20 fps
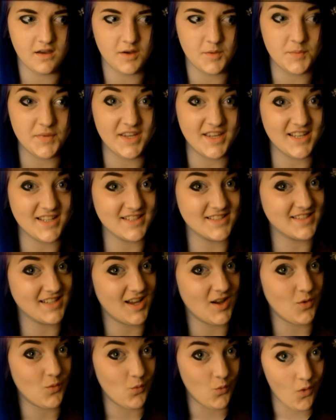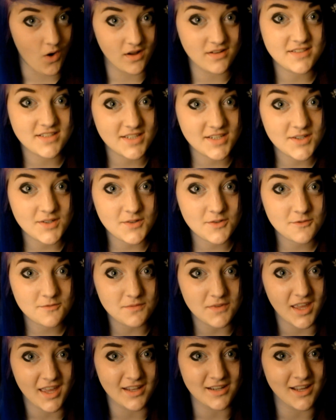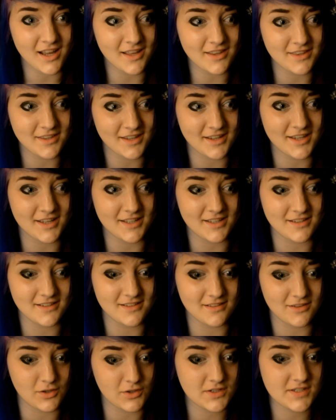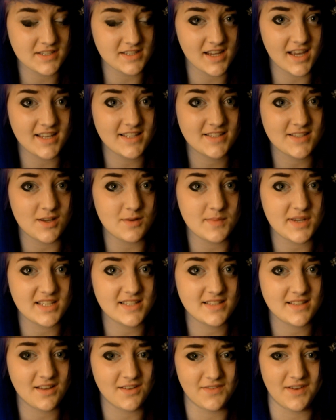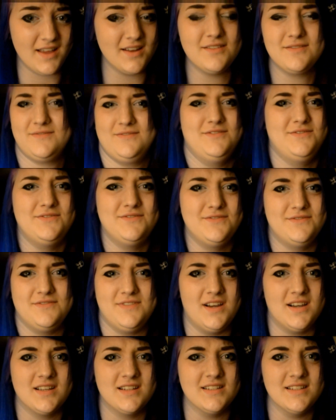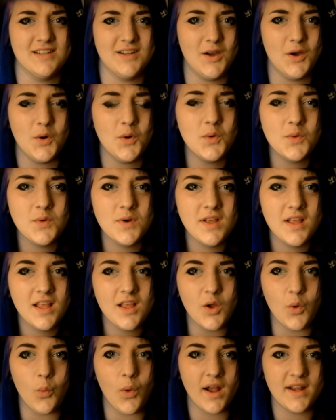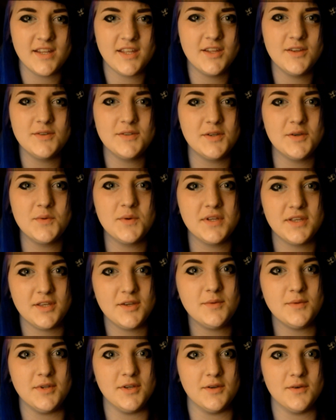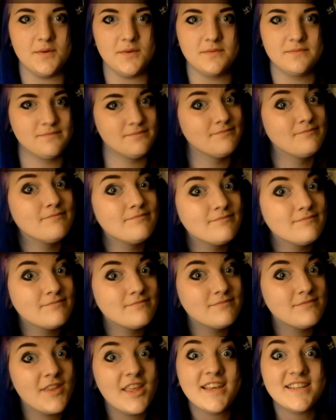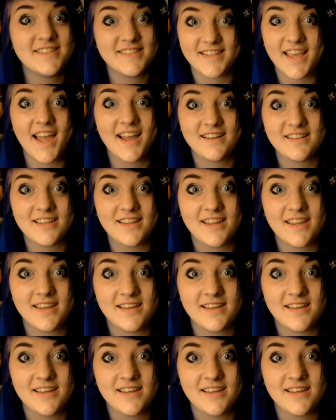Because I want to, and I think it looks nice on myself. I don't fucking know. Why do you do what you do? Exactly.